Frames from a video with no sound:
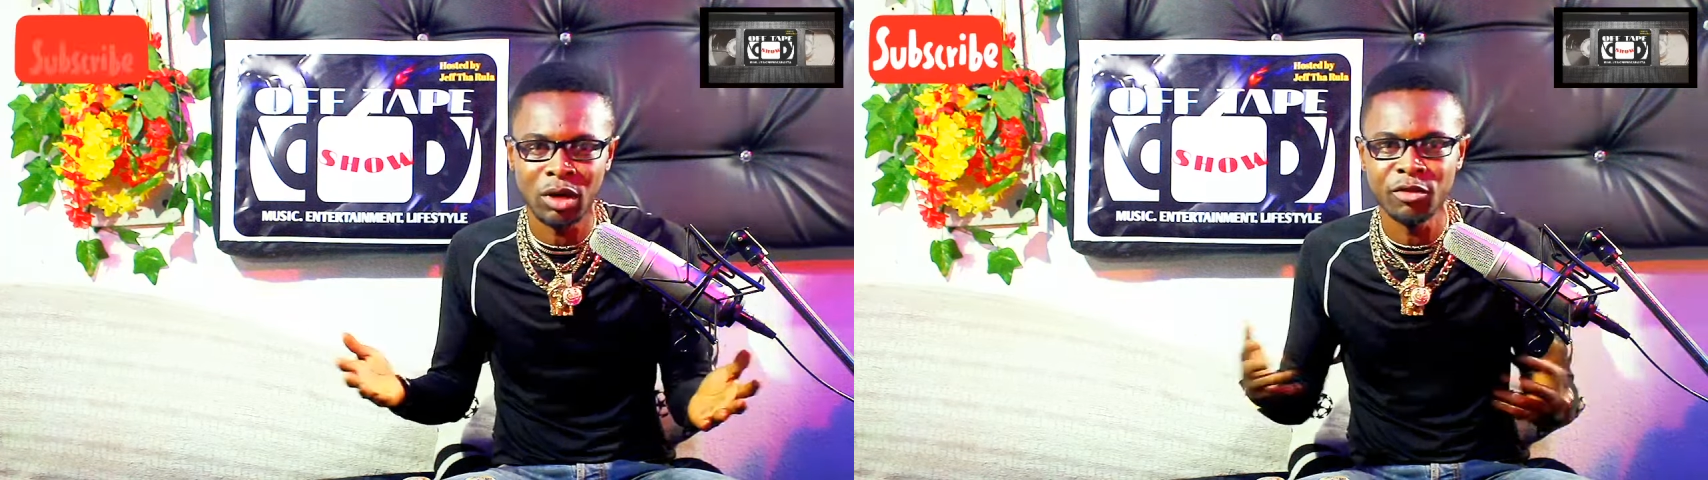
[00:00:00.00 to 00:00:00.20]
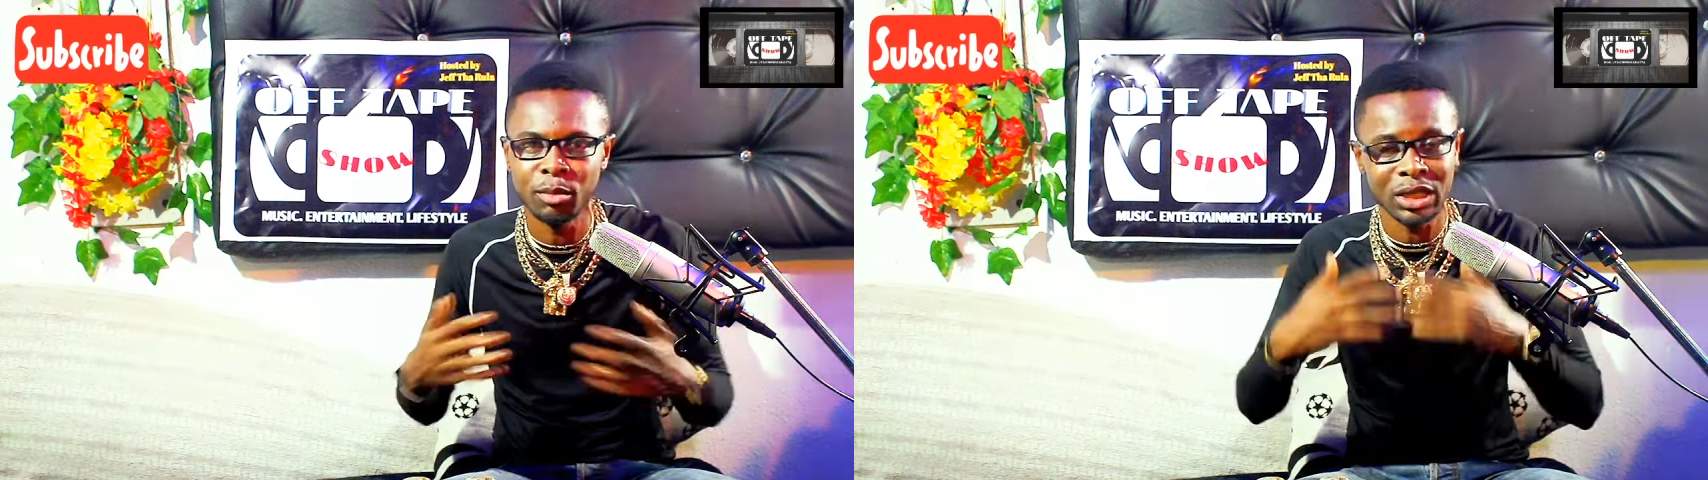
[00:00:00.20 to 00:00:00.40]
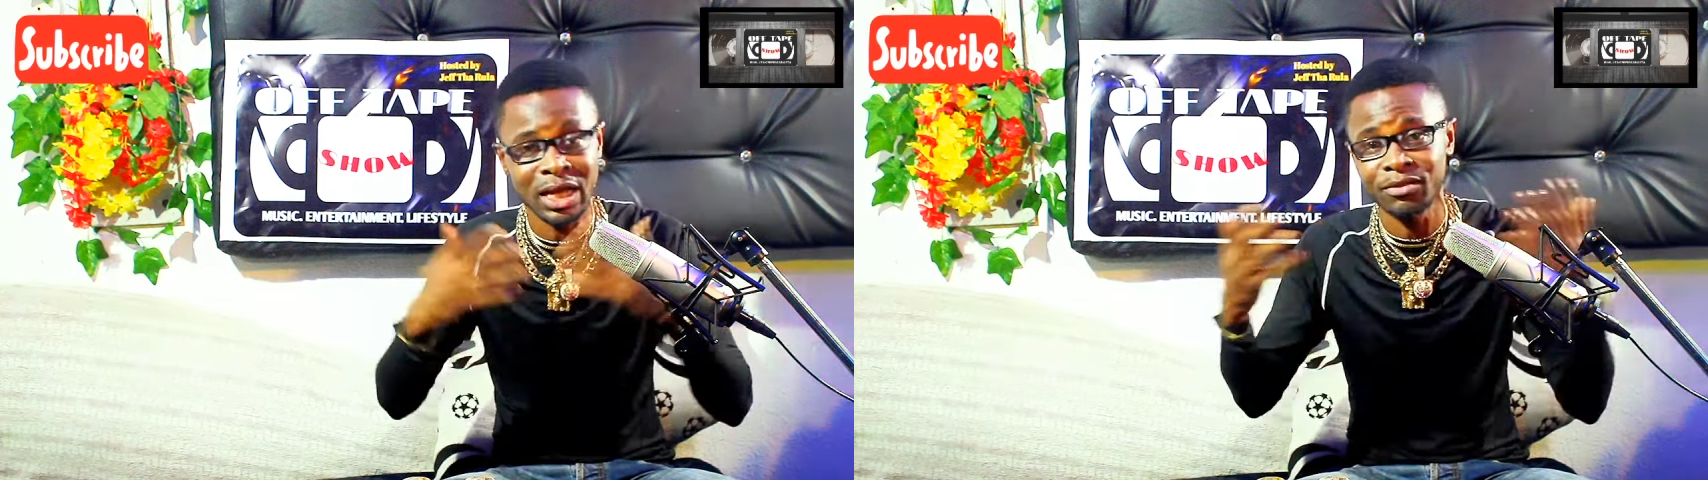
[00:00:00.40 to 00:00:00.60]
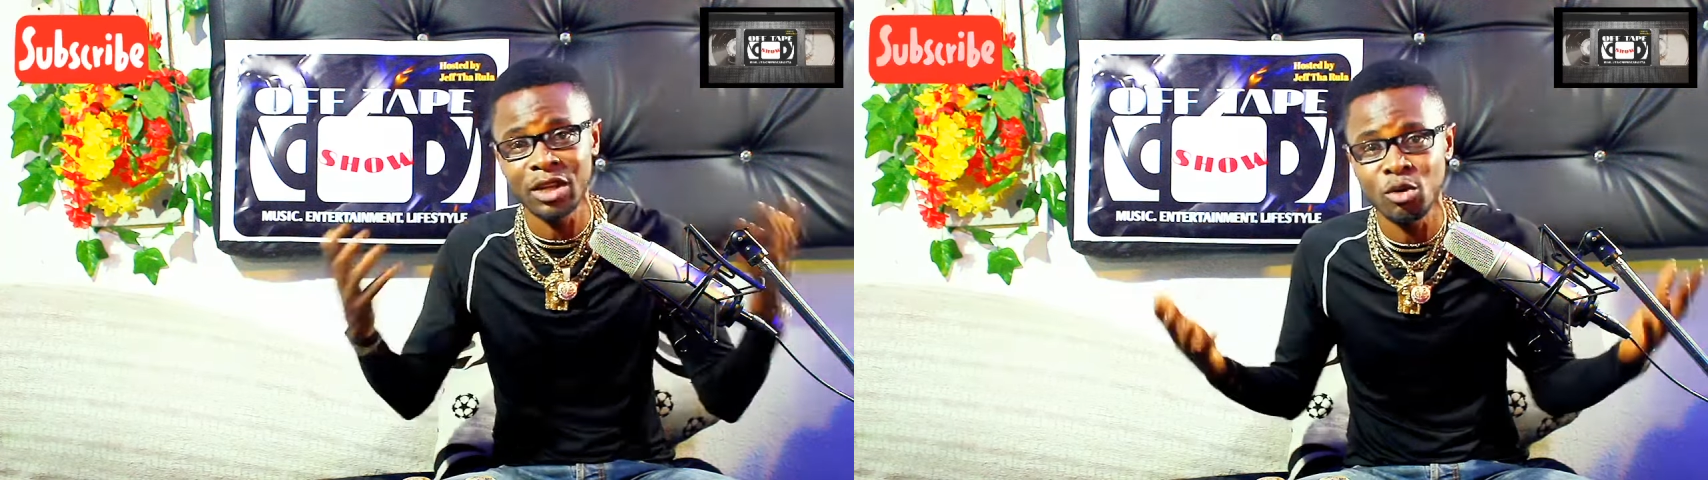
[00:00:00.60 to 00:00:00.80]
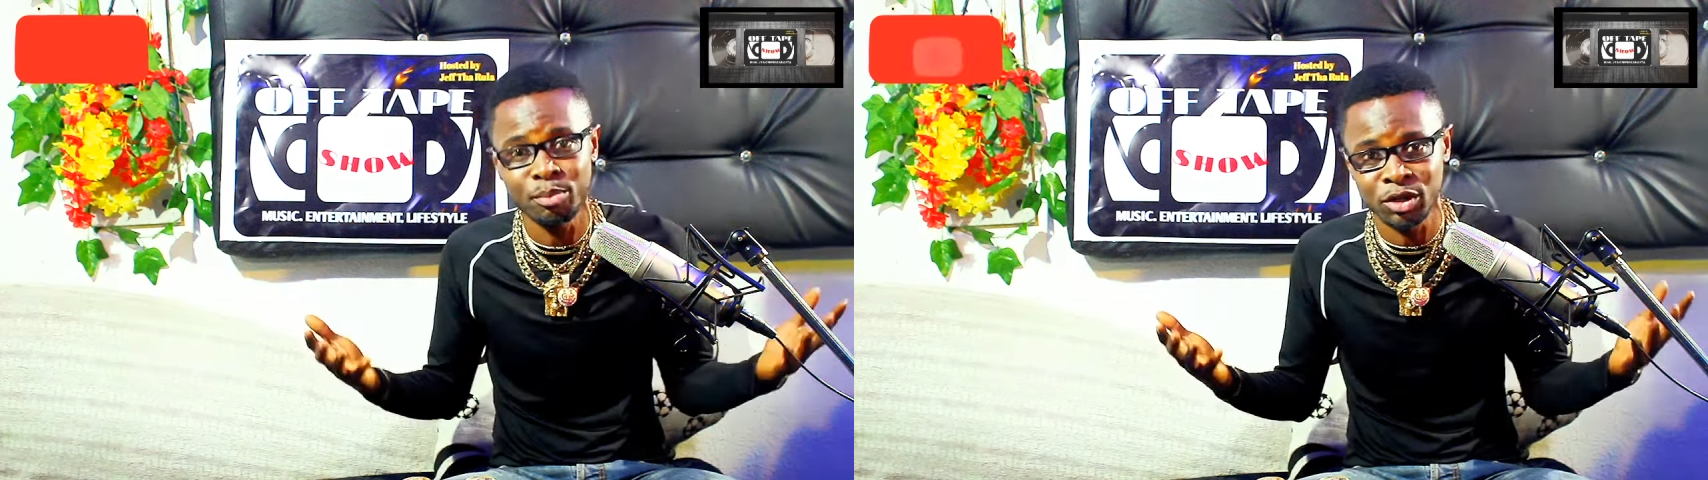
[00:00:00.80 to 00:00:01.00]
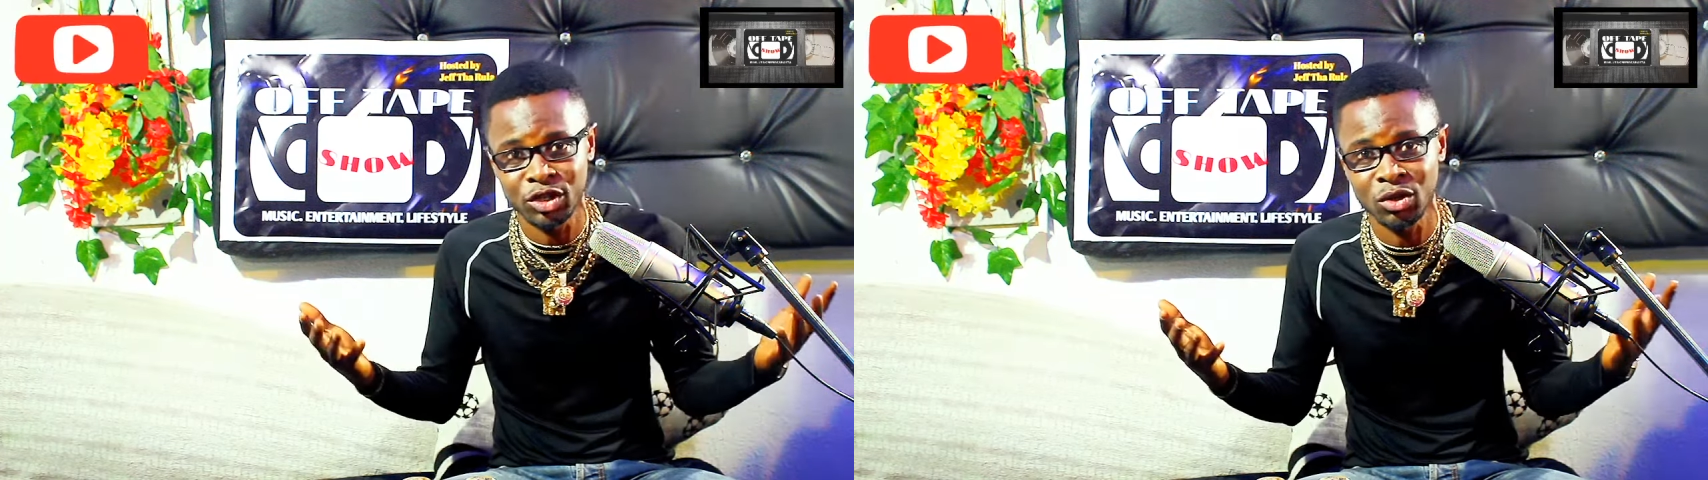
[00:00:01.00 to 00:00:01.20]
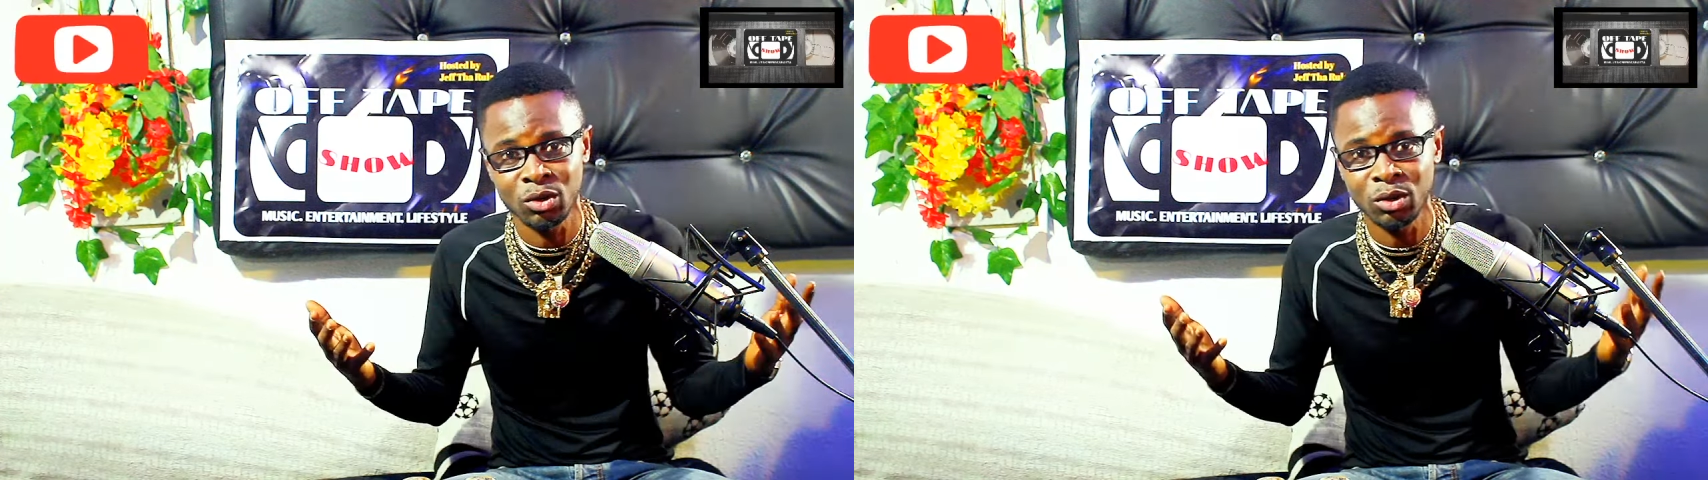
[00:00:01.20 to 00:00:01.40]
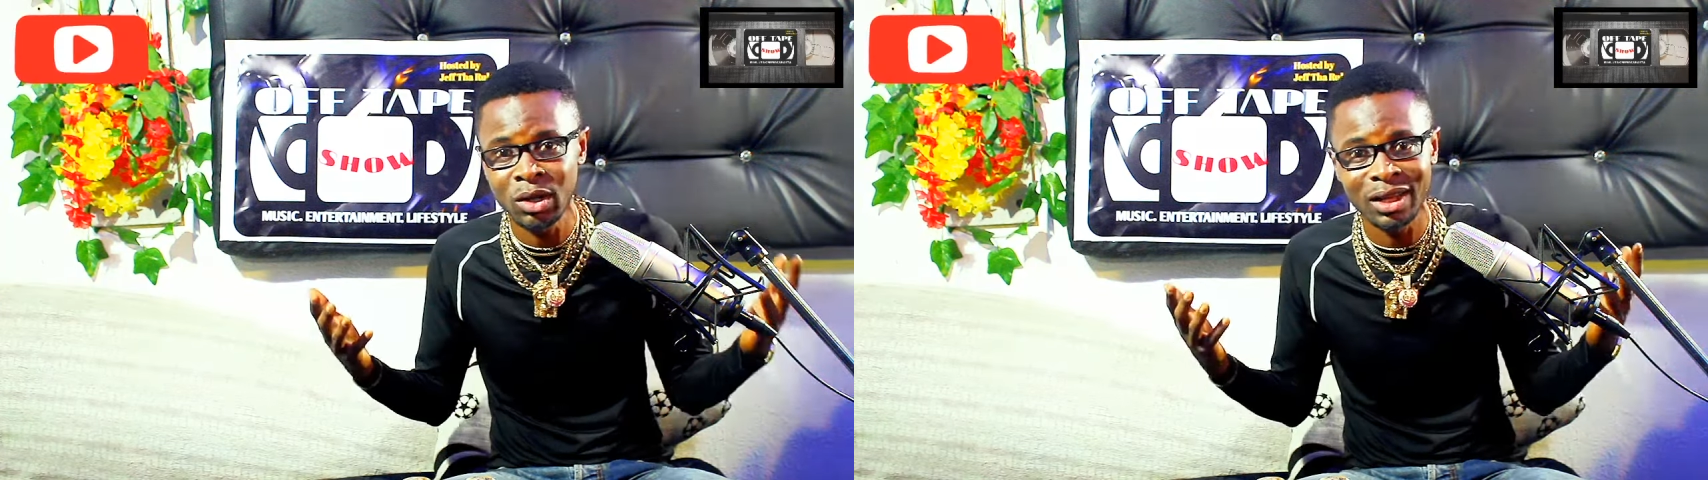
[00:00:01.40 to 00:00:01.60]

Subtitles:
Everybody have their own personal